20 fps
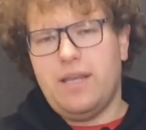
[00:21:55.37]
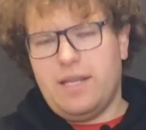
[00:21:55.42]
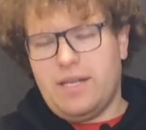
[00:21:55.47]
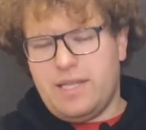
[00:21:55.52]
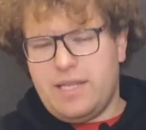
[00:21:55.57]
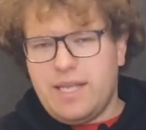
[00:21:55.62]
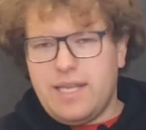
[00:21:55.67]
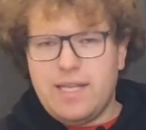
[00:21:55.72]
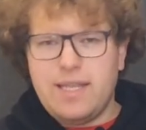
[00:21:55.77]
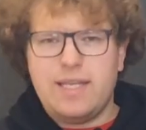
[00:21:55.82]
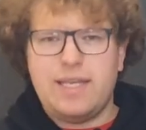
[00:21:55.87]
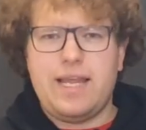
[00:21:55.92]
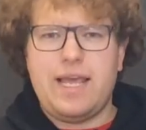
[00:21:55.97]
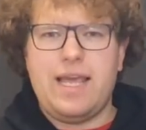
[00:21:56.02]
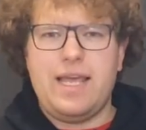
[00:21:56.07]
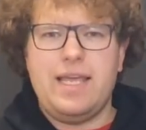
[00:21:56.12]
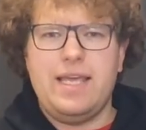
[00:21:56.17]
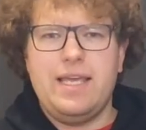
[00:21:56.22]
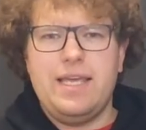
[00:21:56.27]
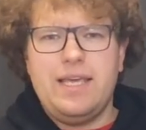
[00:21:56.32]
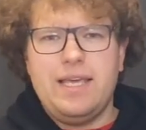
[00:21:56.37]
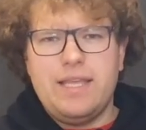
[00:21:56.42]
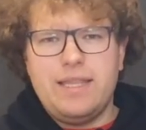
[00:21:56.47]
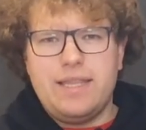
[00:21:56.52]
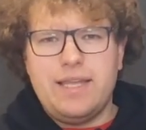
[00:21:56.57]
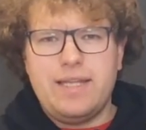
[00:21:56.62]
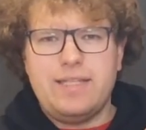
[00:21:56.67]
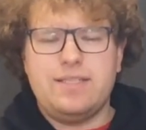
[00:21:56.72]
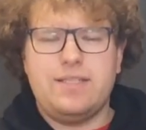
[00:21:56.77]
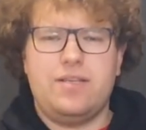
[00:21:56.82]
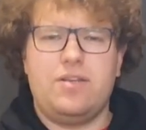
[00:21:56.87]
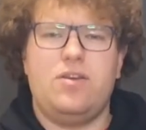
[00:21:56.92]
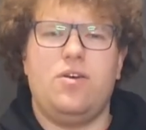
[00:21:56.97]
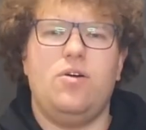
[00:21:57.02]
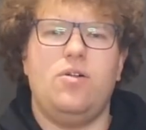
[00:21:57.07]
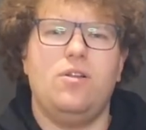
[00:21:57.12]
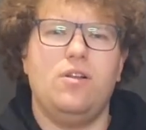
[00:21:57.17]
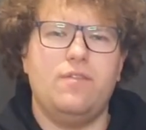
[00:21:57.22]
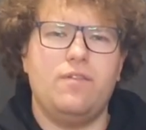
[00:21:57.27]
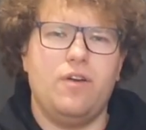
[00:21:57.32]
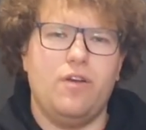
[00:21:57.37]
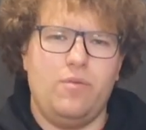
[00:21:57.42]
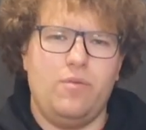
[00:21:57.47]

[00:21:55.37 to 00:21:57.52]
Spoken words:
And at the end of the day, that is the goal of